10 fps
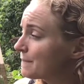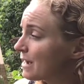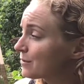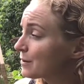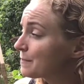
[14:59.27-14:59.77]

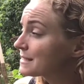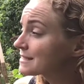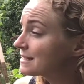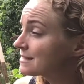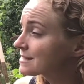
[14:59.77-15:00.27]
powder
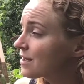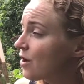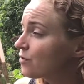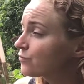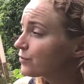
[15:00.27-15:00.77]
biscuits,
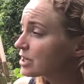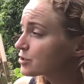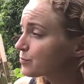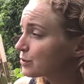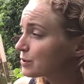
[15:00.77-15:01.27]
fresh brewed